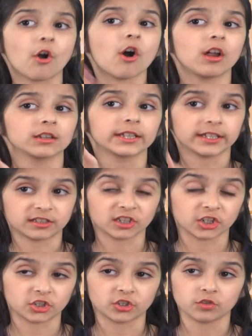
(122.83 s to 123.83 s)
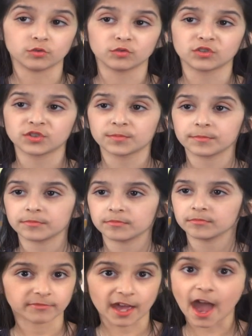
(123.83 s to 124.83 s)
of all these issues.
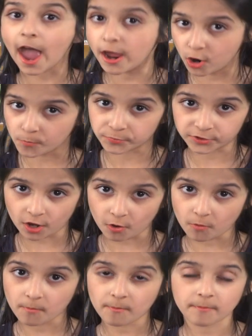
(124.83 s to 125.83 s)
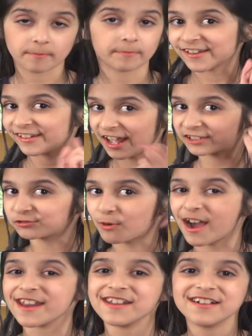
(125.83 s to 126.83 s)
I hope so. Next
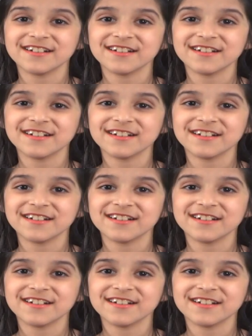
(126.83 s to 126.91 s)
one.